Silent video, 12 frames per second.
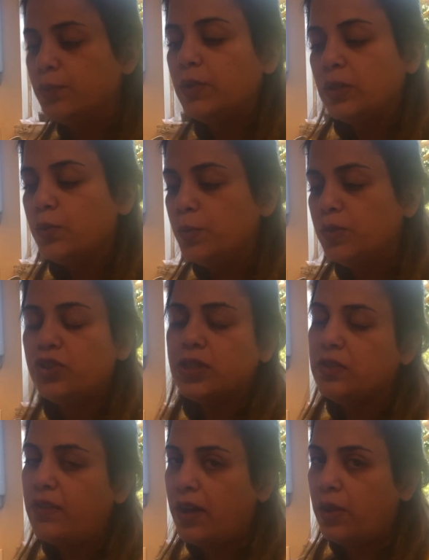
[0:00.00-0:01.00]
this will be
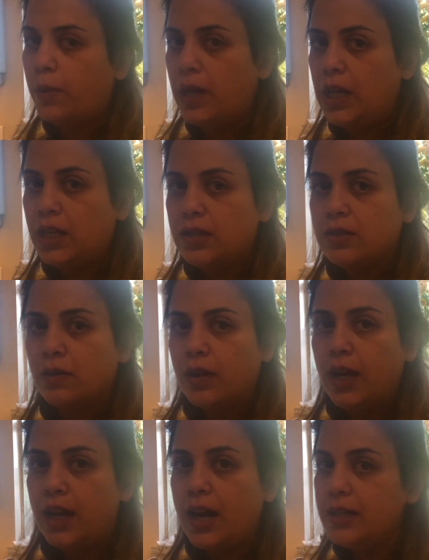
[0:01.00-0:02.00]
just fine the way it is.
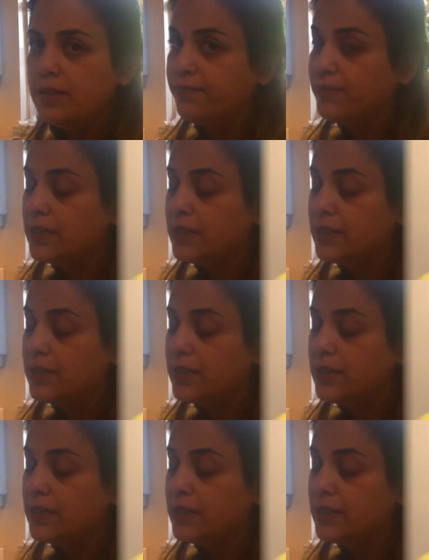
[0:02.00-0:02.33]
Okay guys?